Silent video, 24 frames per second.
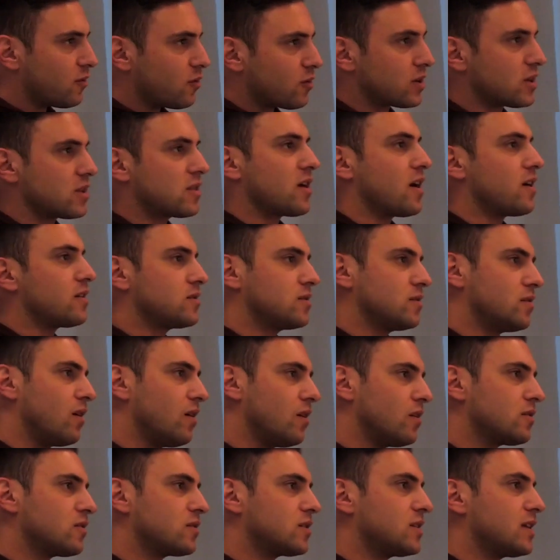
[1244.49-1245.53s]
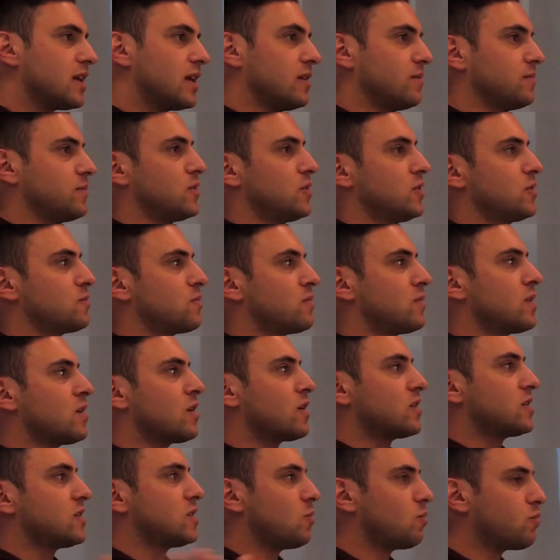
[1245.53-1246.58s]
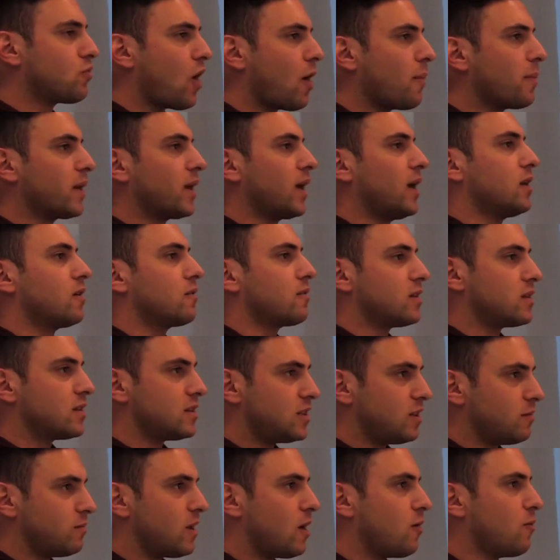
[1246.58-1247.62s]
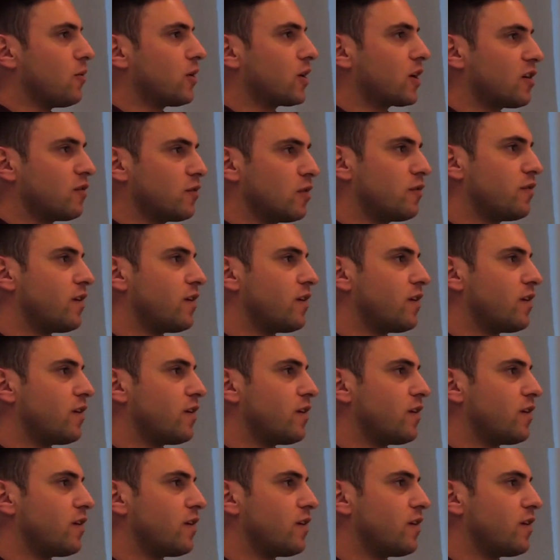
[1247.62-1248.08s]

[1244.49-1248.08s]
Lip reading: to $40,000 and could still propagate around the same network of